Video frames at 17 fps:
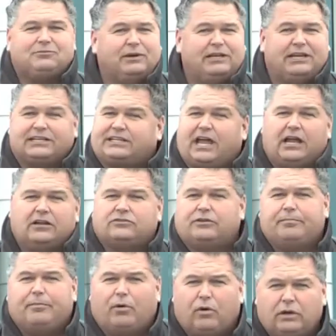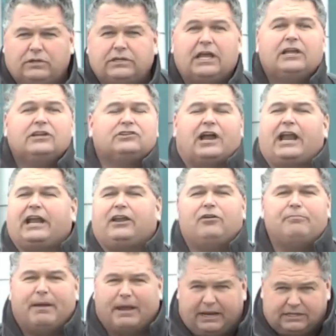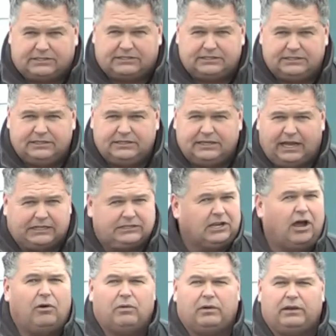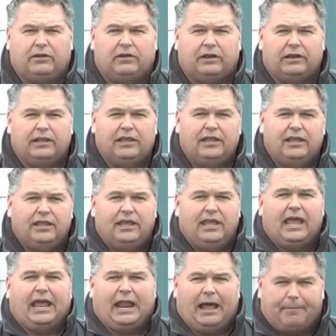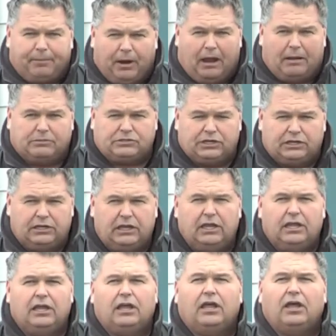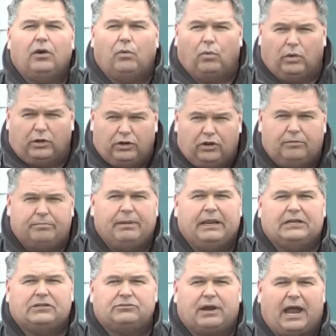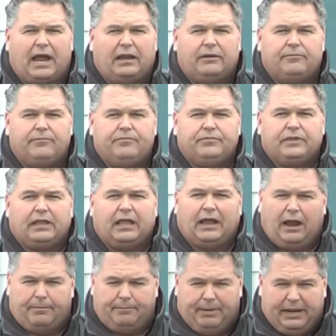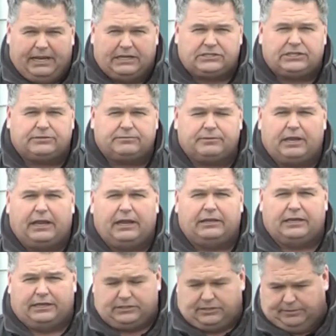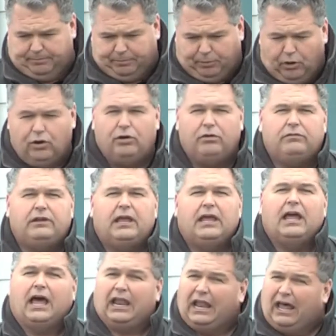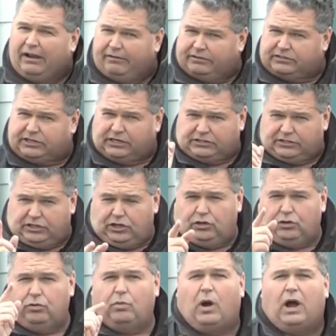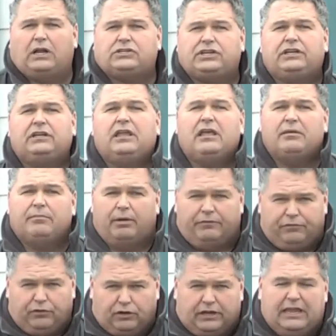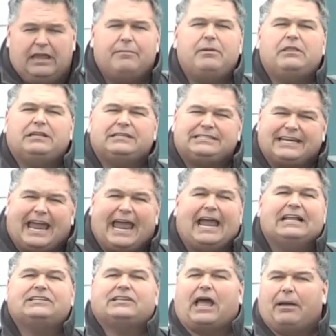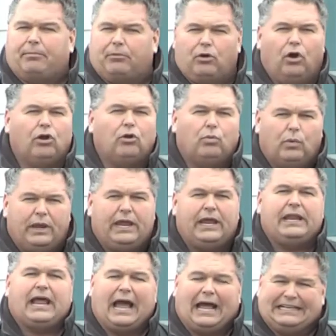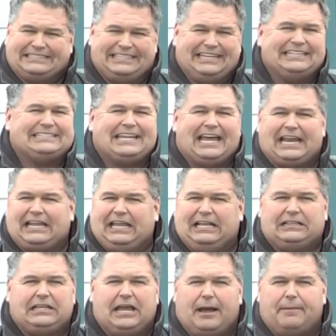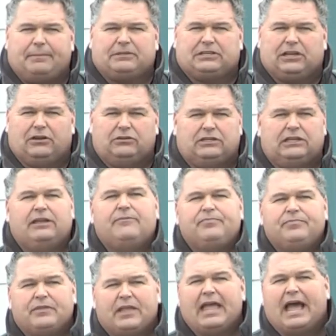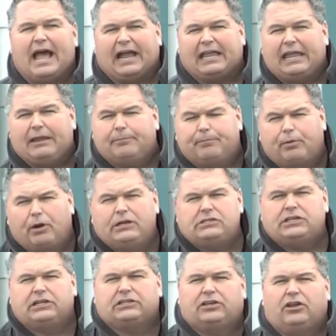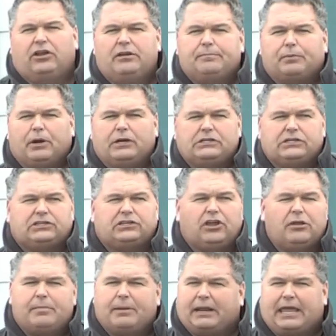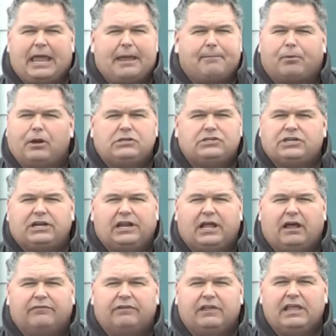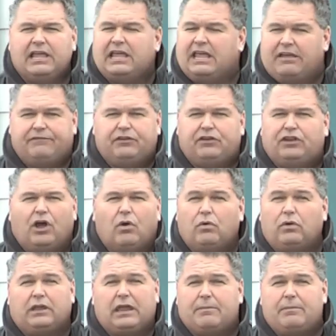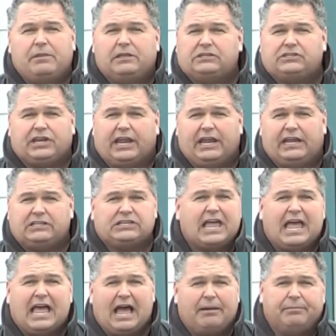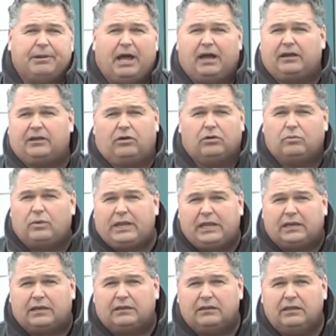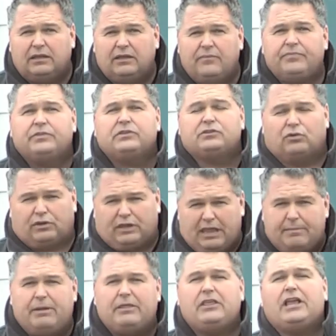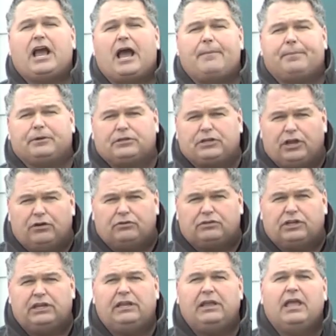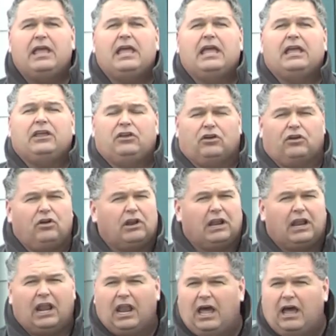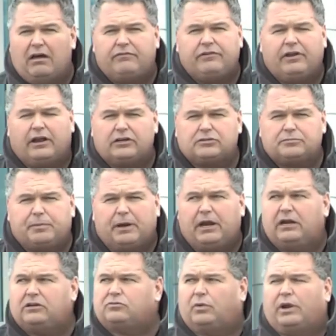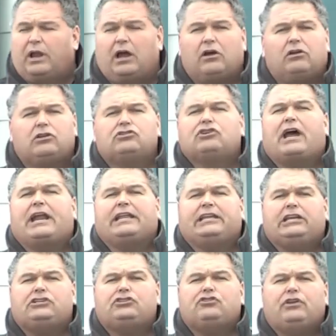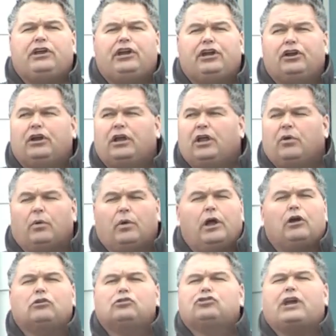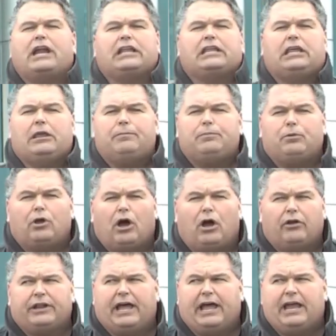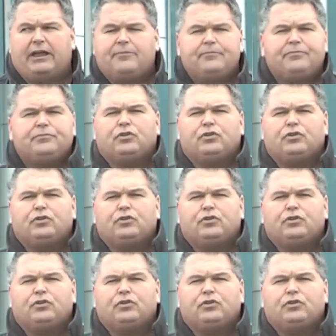We're just country boys trying to do business. That's all we're doing. And I promise you, we're doing business right. Our business has improved. A lot of it's because of you watching, but if you'll give me the chance, I'm going to win. I just got to get the opportunity. I keep preaching it to you and preach it to you, but I can't preach it enough. If you don't give me the chance, I'm not going to win. So give me the opportunity. You're going to love your experience. We're not going to try to get you here. We're not going to try to keep you all day.